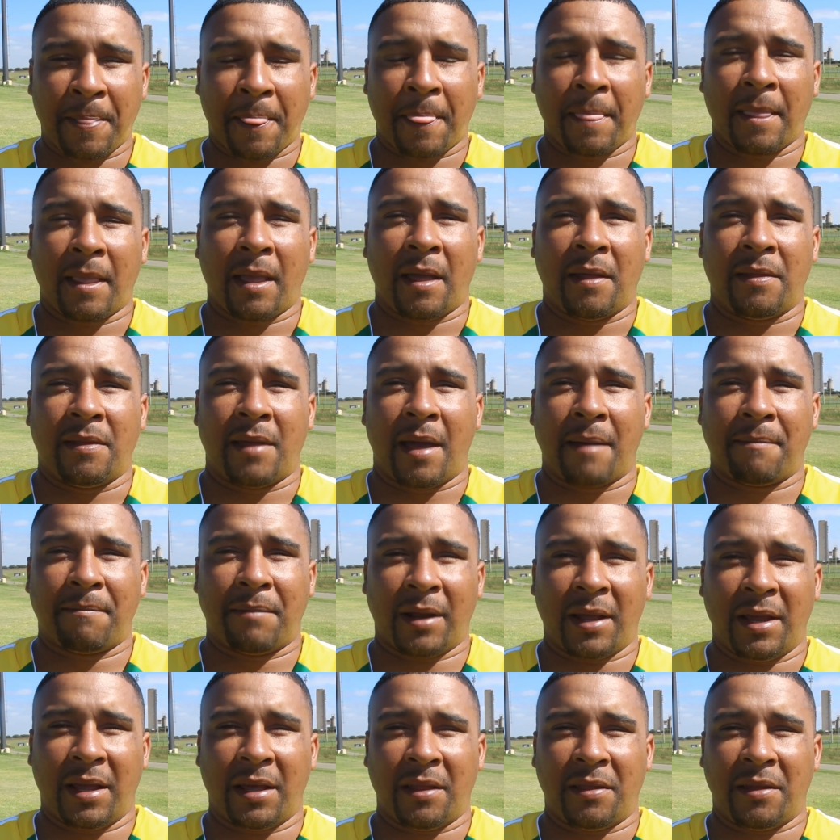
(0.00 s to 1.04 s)
Mm-hmm. That
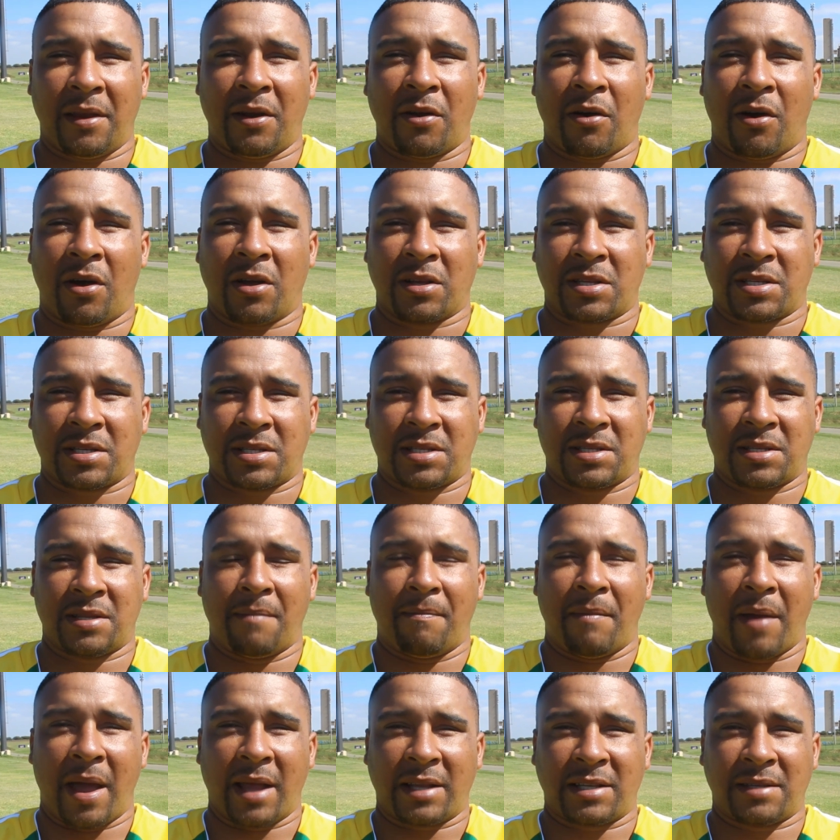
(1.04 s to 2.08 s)
player then asks the
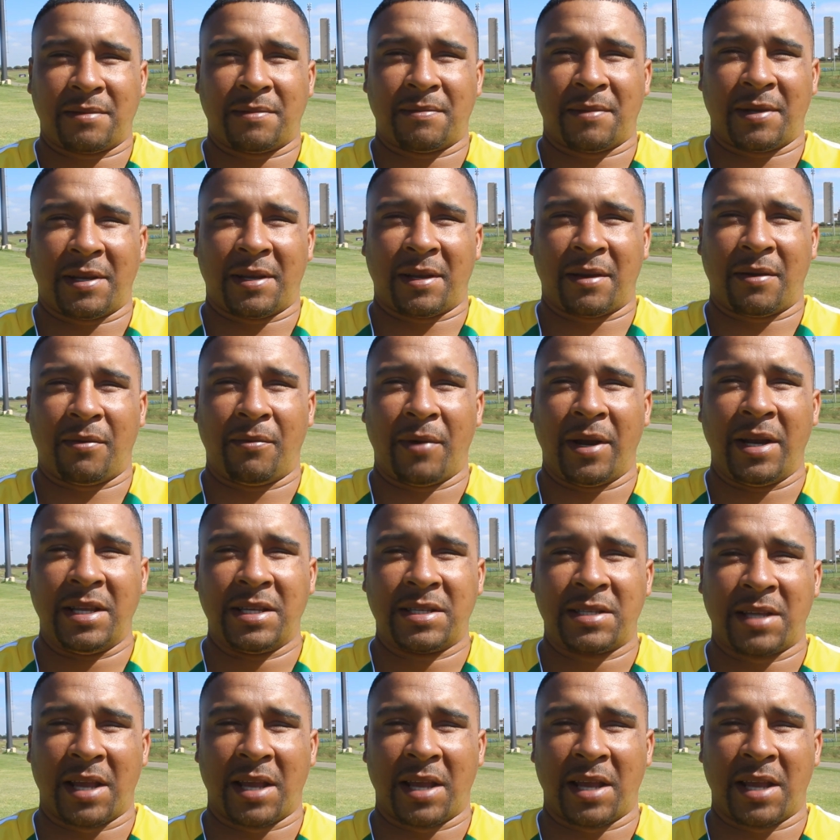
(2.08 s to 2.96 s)
batsman, when he's